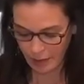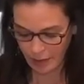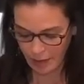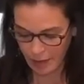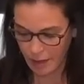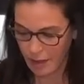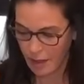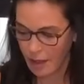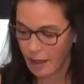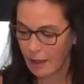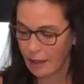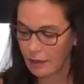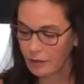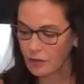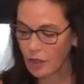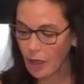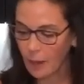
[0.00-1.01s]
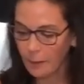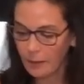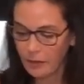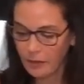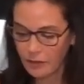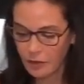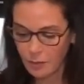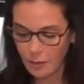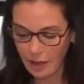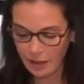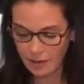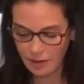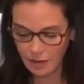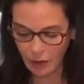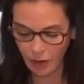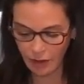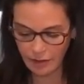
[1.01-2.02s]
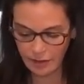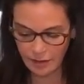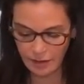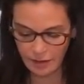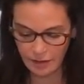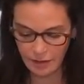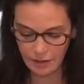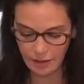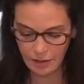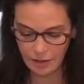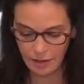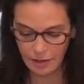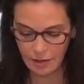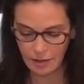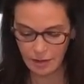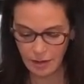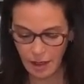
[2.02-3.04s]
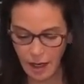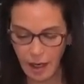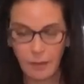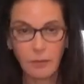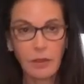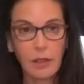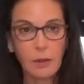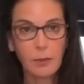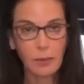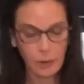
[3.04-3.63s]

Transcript: And on top of the tomato sauce, I'm going to